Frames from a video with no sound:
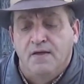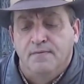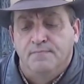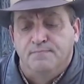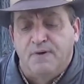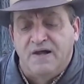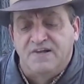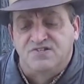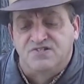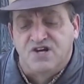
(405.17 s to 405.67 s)

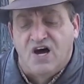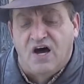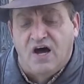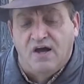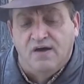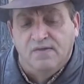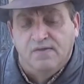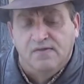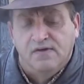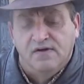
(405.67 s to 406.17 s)
But,
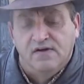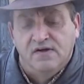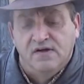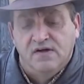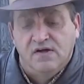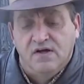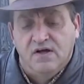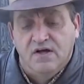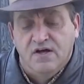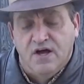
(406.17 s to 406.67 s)

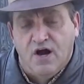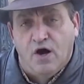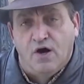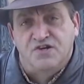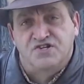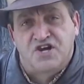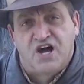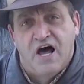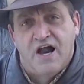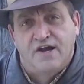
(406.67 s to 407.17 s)
you know,
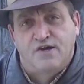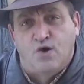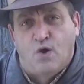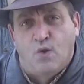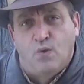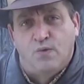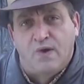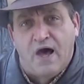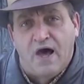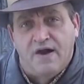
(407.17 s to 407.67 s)
it's kind of
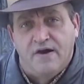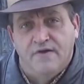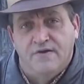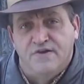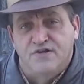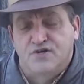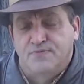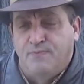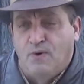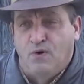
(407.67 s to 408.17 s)
cold out here
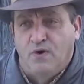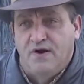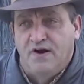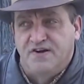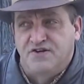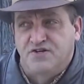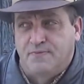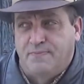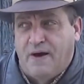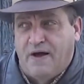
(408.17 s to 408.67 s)
this morning.
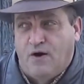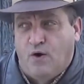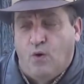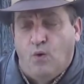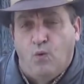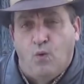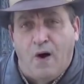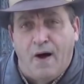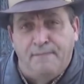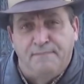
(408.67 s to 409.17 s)
It's about a whole
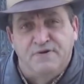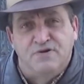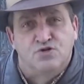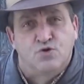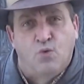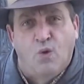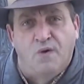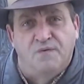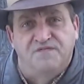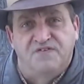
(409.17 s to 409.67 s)
whopping
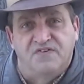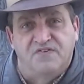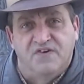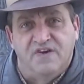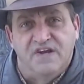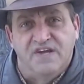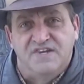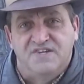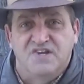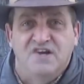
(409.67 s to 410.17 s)
12
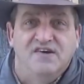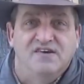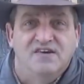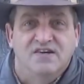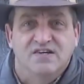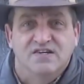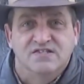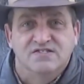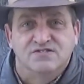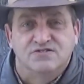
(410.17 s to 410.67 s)
degrees.
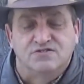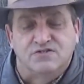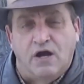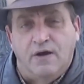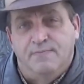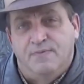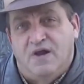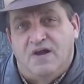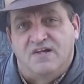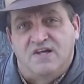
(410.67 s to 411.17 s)
So
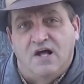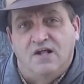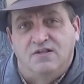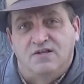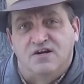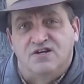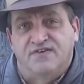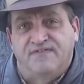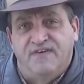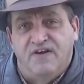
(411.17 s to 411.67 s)
I'm going to cut
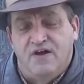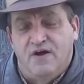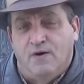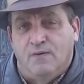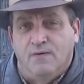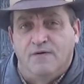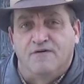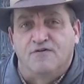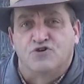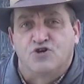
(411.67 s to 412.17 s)
this video
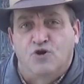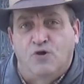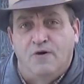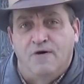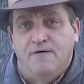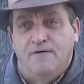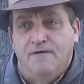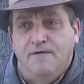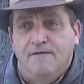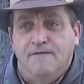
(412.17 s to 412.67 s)
a little short.
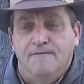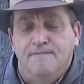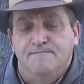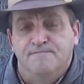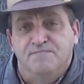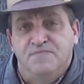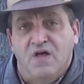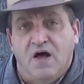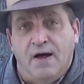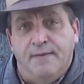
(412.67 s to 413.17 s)

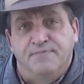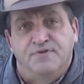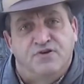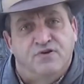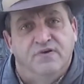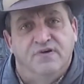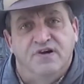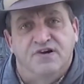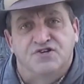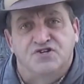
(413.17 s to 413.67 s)
I'm
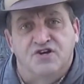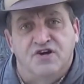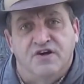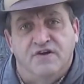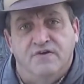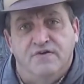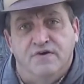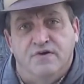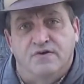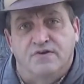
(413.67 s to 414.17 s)
curious to
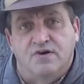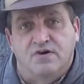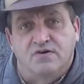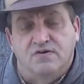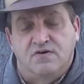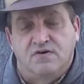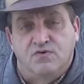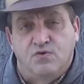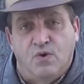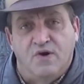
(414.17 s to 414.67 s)
hear your
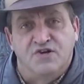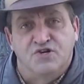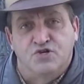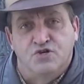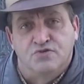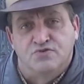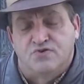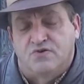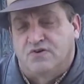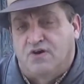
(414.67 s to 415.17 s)

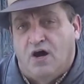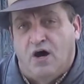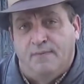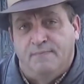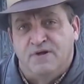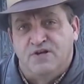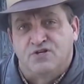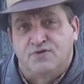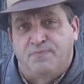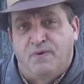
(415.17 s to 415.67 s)
questions or
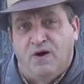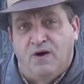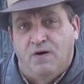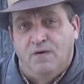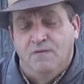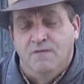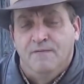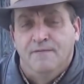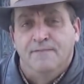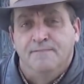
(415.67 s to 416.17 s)
comments
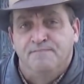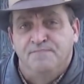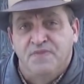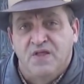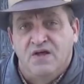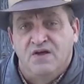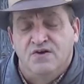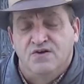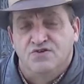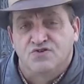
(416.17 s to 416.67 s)
below.
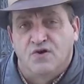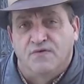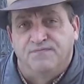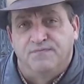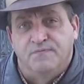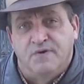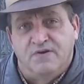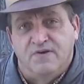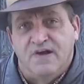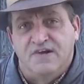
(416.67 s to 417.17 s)
So
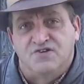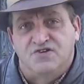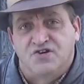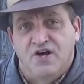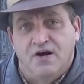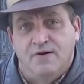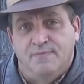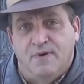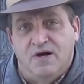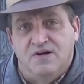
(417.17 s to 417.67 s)
from the great
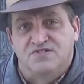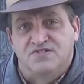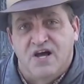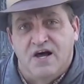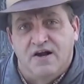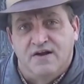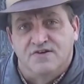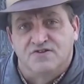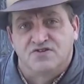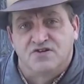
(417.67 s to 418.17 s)
state of
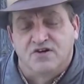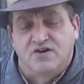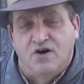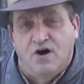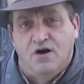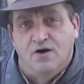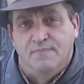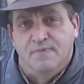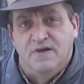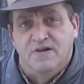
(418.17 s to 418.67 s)
Montana, this is the
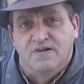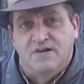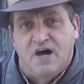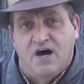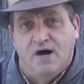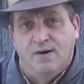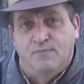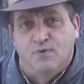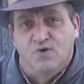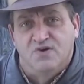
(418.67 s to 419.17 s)
Carbine
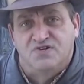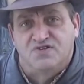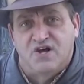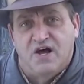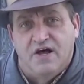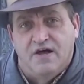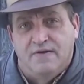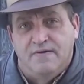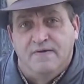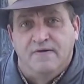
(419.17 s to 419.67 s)
Cowboy
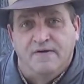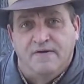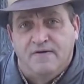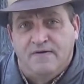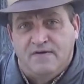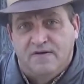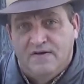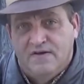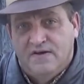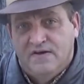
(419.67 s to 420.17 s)
saying,
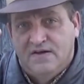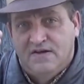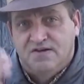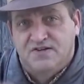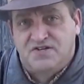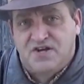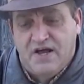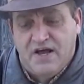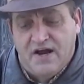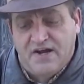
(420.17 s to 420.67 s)

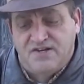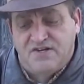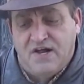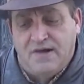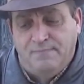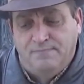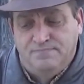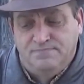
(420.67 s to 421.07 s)
see you next time.